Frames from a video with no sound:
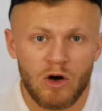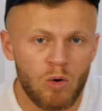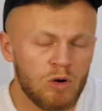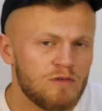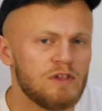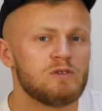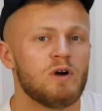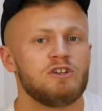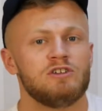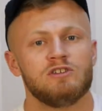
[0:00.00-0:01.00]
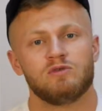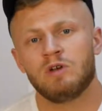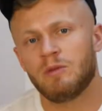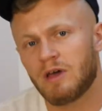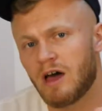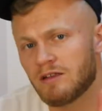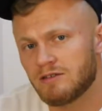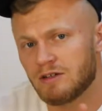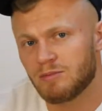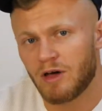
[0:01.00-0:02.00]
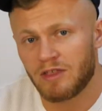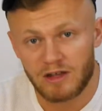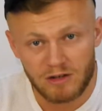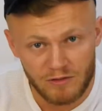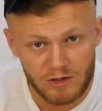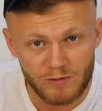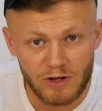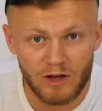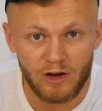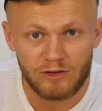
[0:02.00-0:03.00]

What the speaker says: All of these questions will be answered by the end of this video.